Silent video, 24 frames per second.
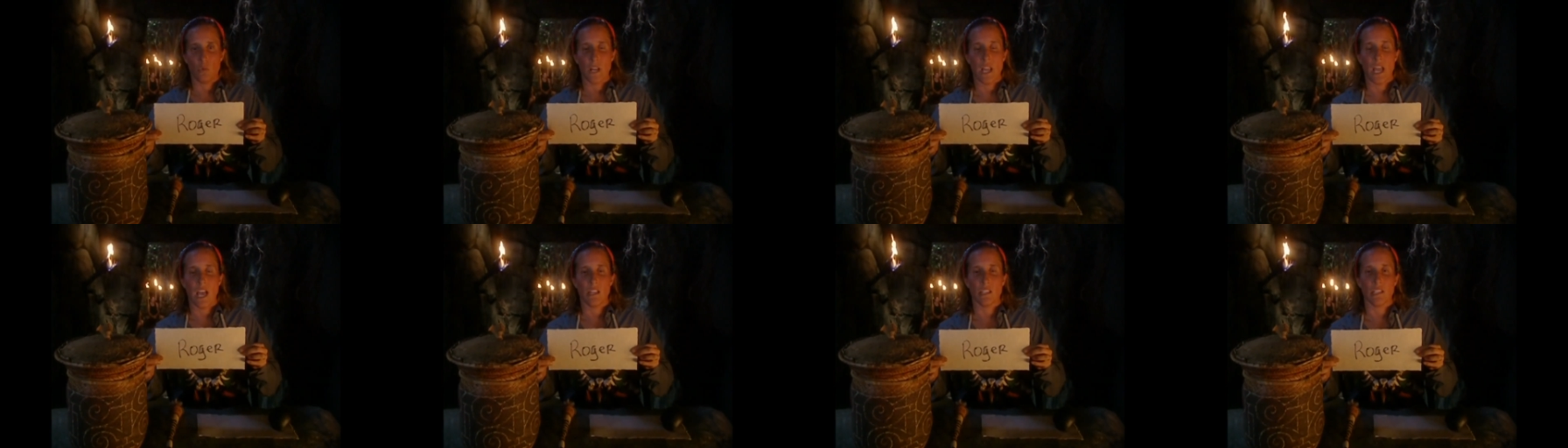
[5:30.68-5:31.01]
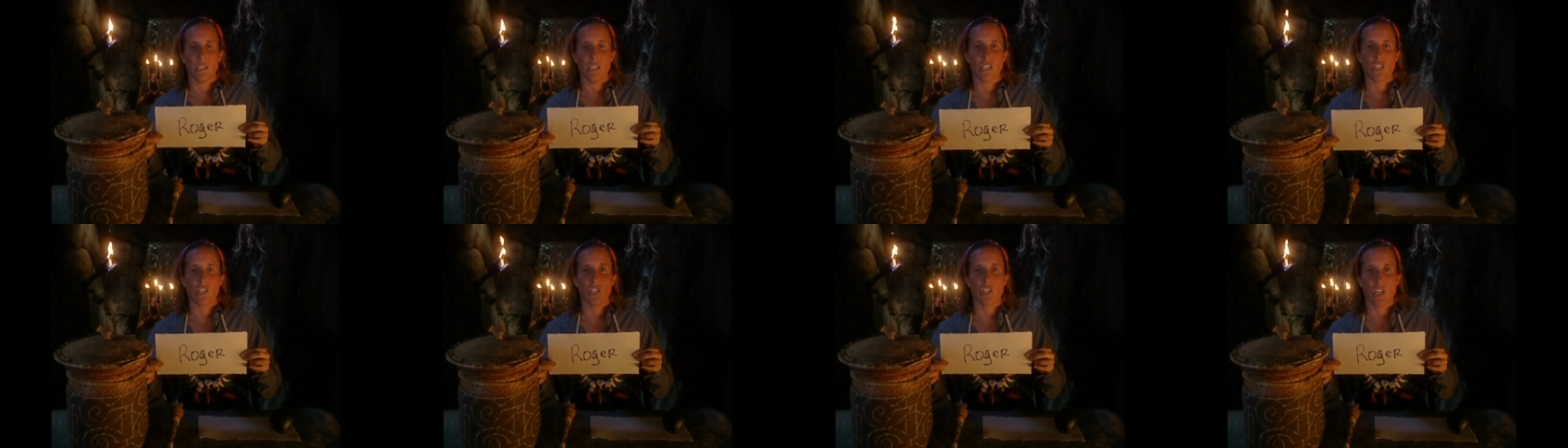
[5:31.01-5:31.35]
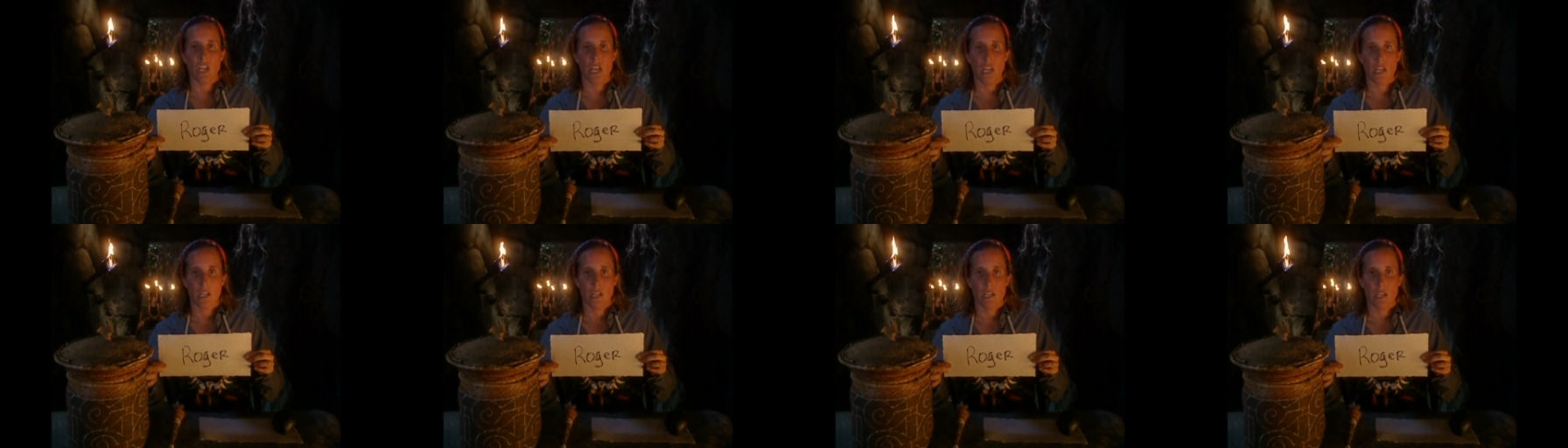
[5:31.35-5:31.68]
Reality
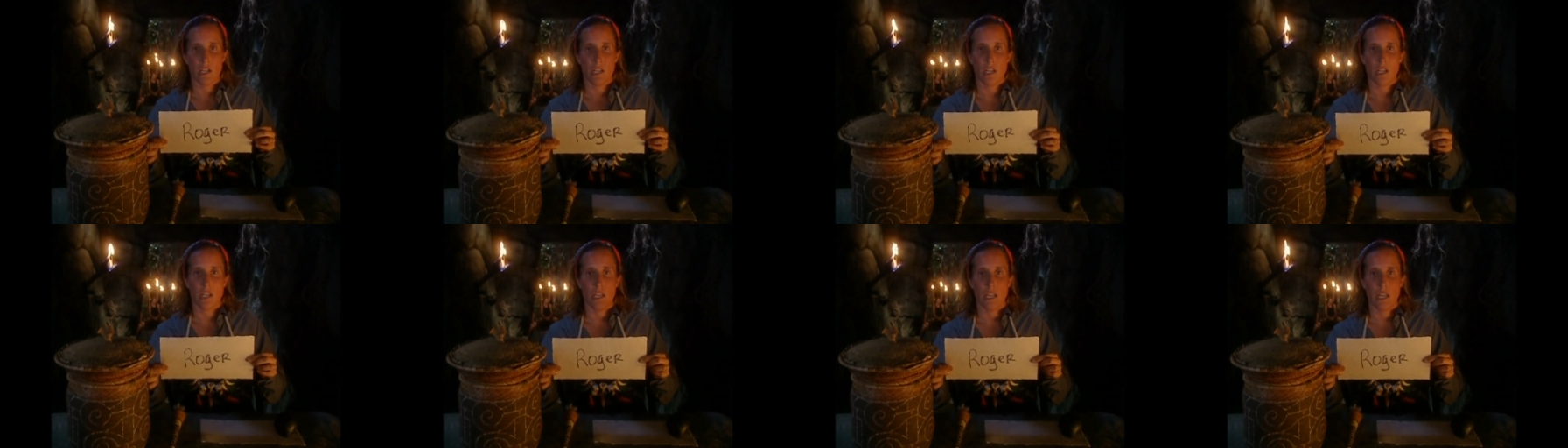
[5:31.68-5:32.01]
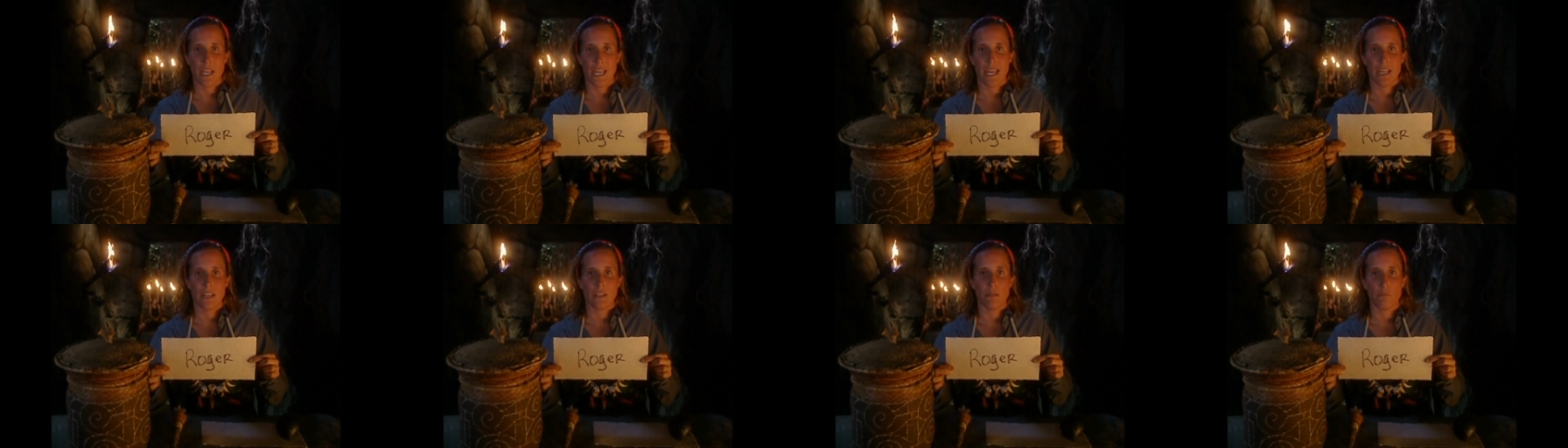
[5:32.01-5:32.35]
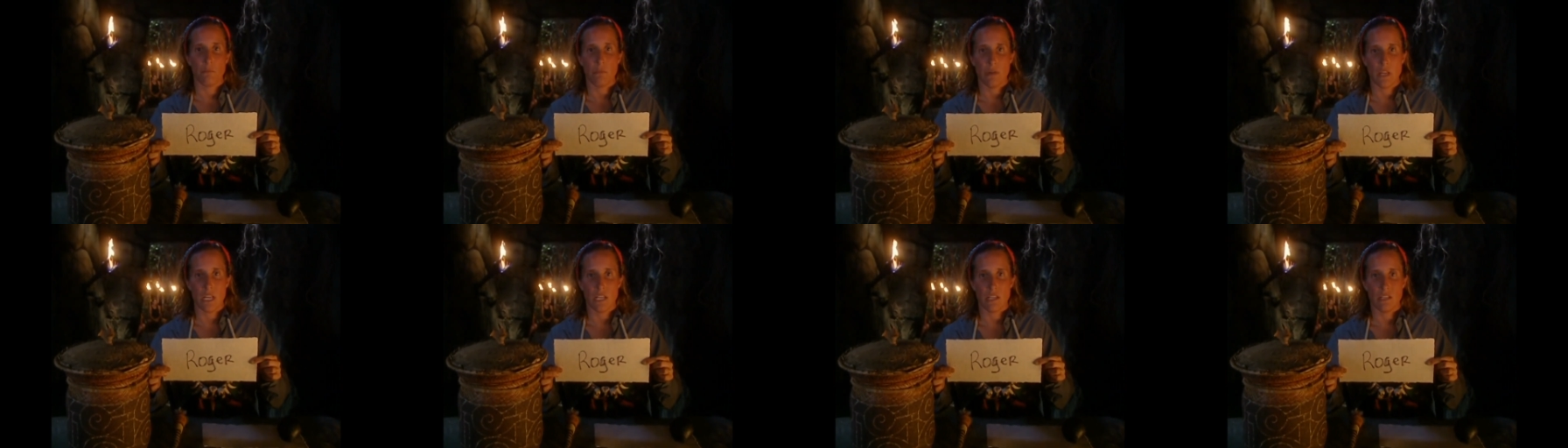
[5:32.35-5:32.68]
check and
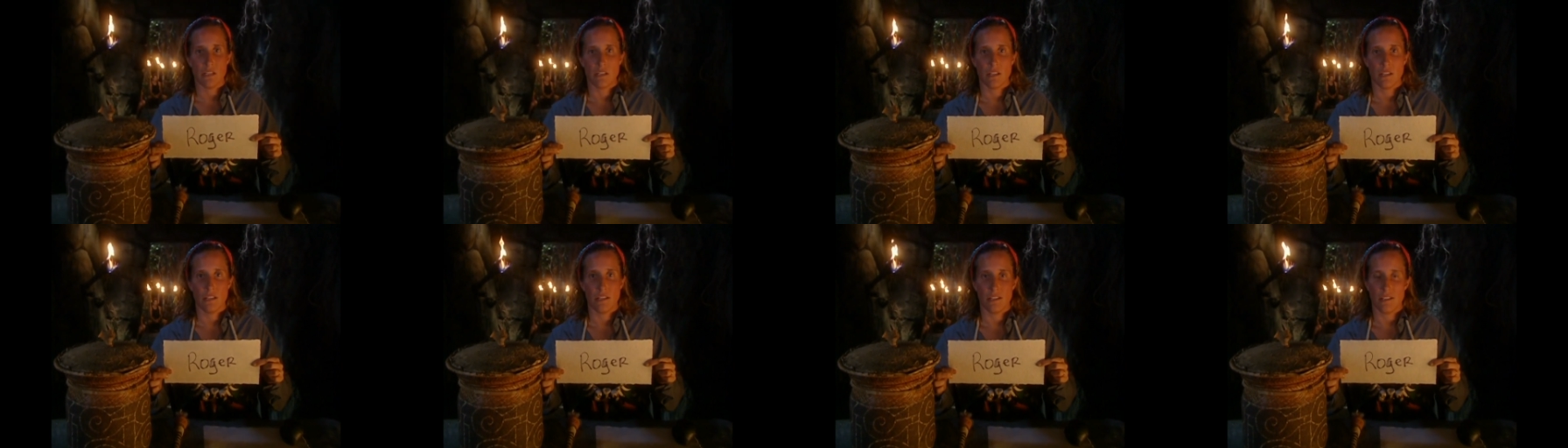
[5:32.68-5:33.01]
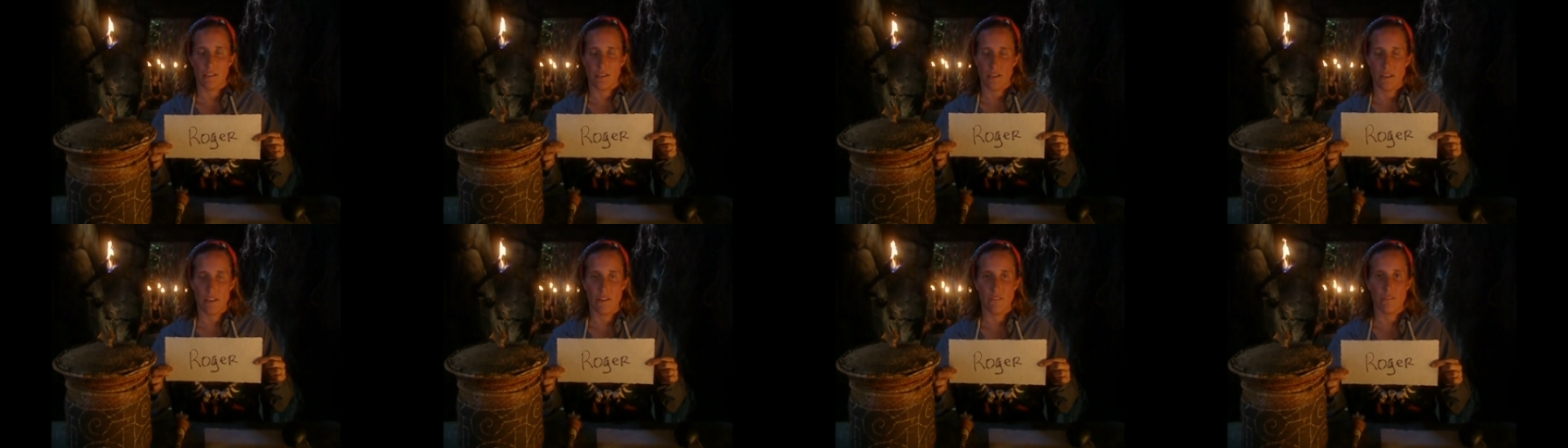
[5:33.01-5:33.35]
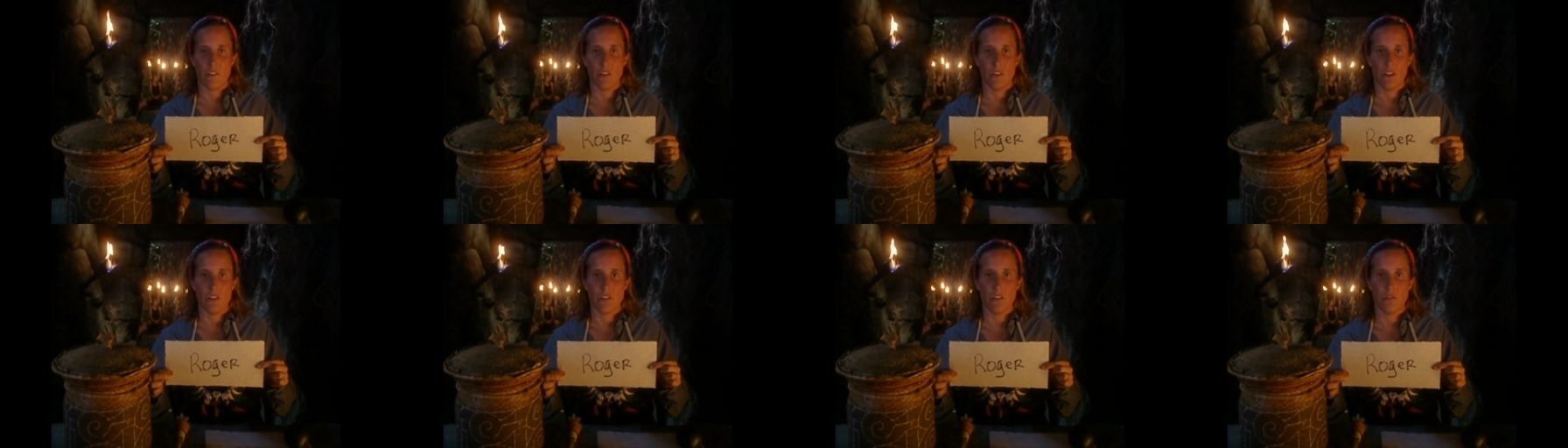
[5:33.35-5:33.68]
mate.
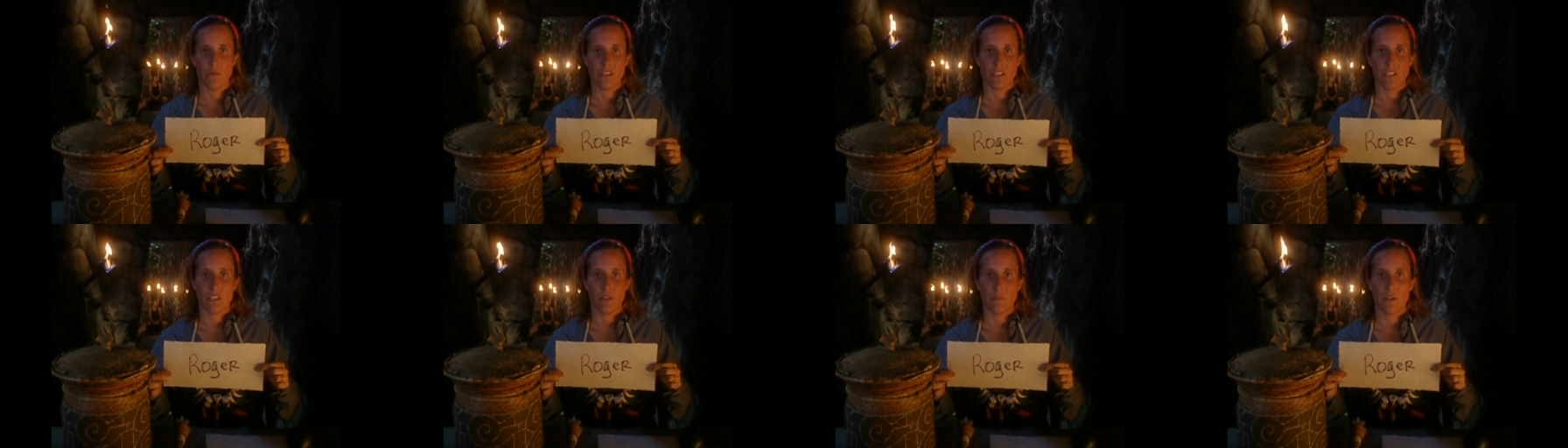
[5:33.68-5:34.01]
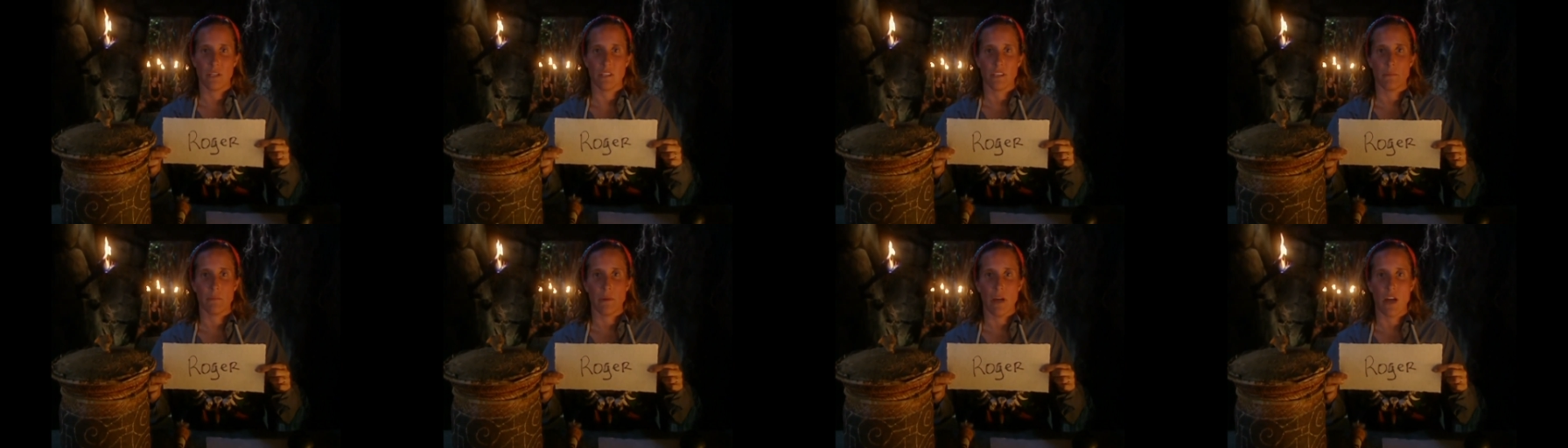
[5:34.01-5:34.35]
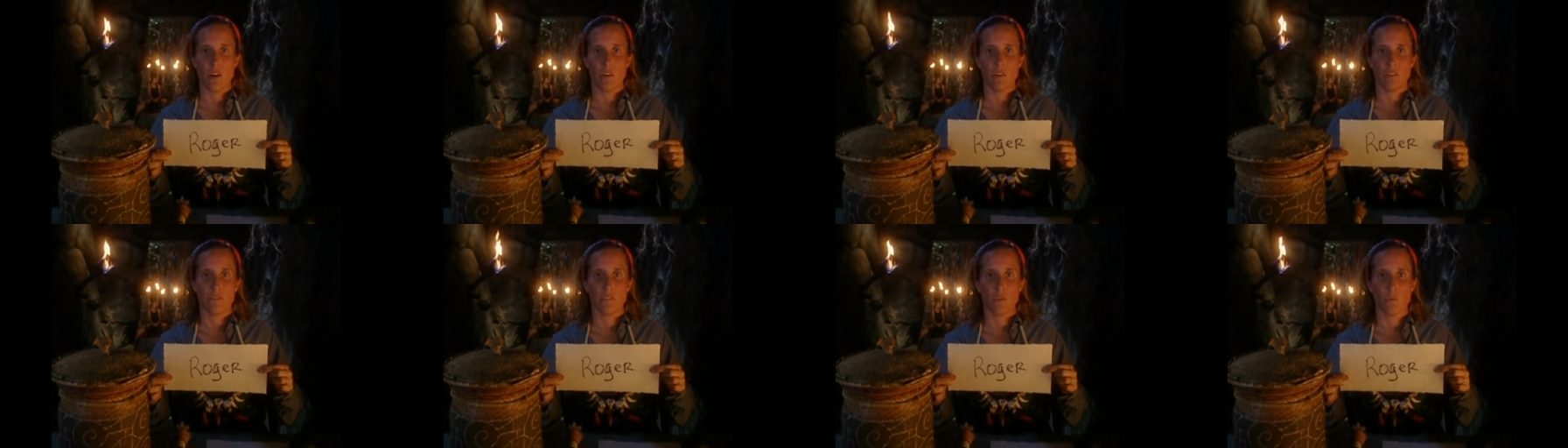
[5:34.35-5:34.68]
Never underestimate the
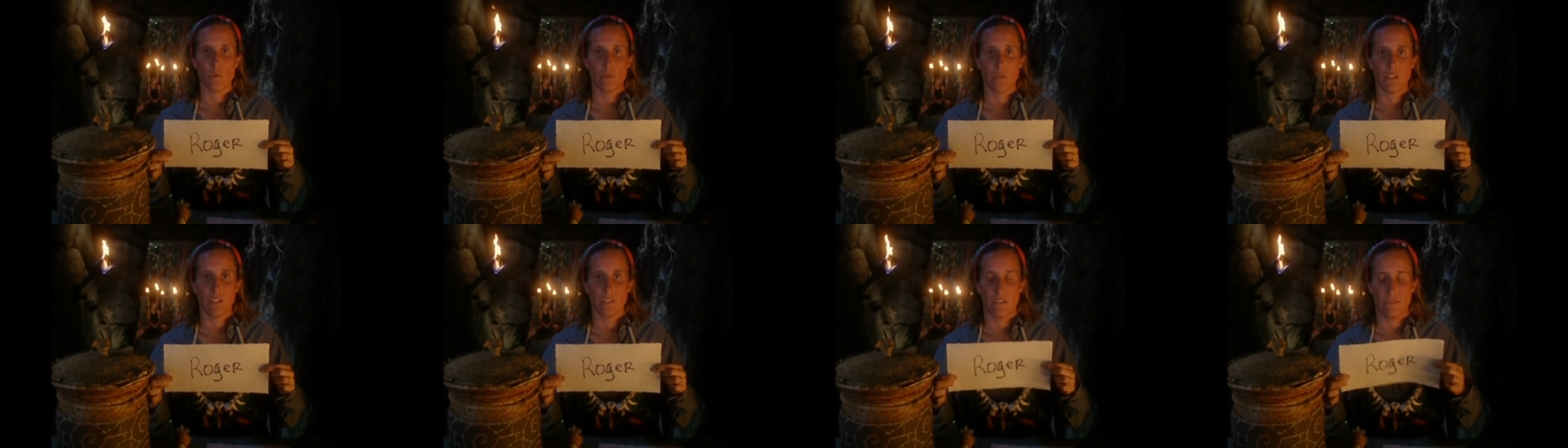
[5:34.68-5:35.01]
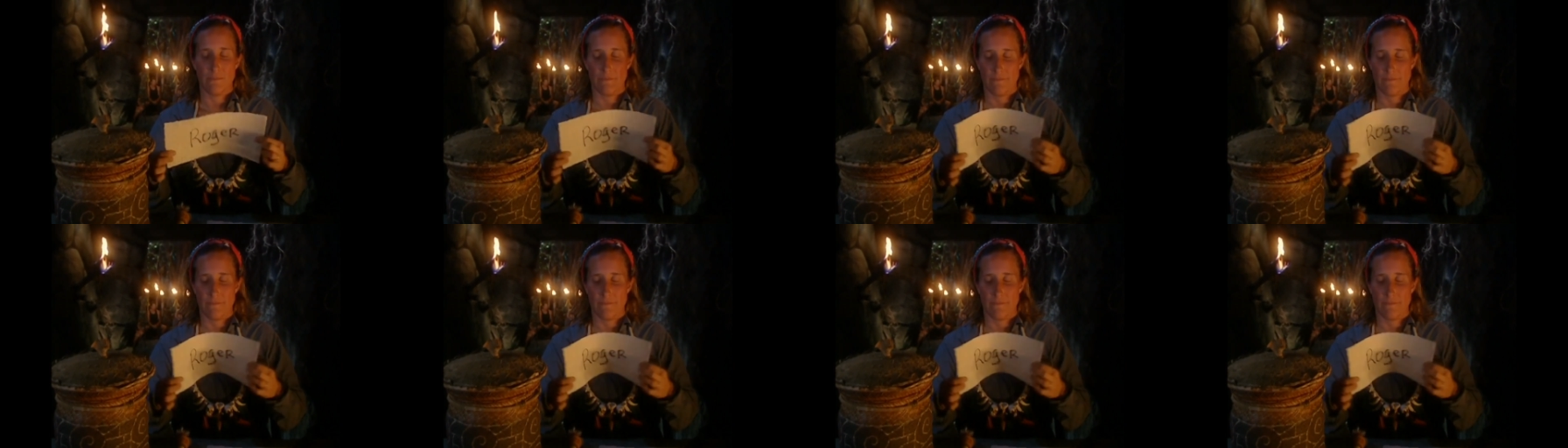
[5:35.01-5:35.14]
power of a woman.